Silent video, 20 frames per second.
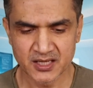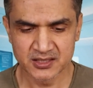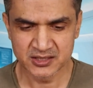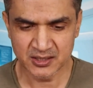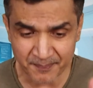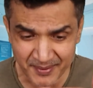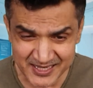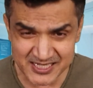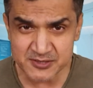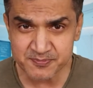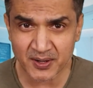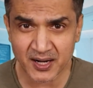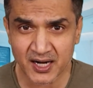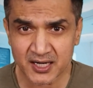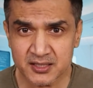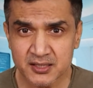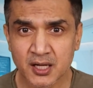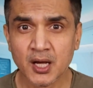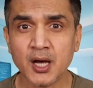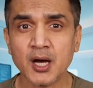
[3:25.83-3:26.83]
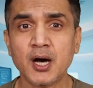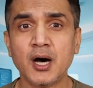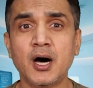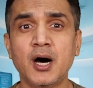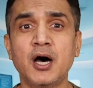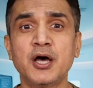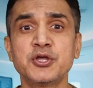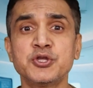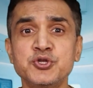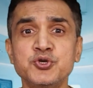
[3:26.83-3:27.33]
The best part,
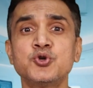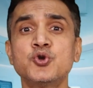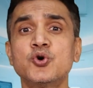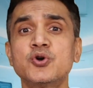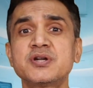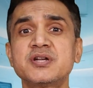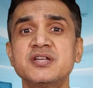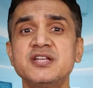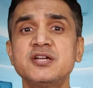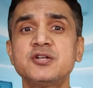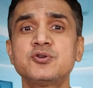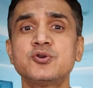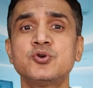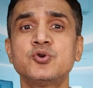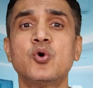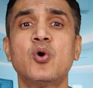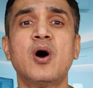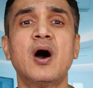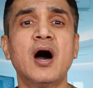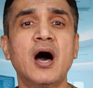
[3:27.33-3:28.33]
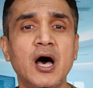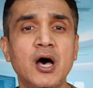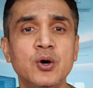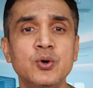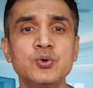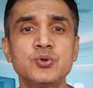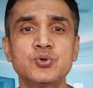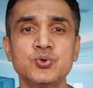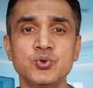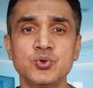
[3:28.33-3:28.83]
you don't need to know
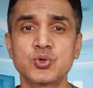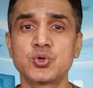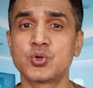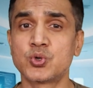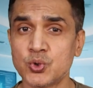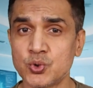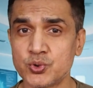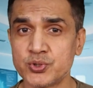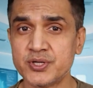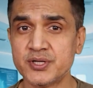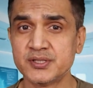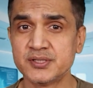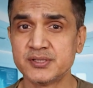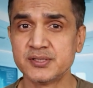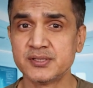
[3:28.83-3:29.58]
how to code.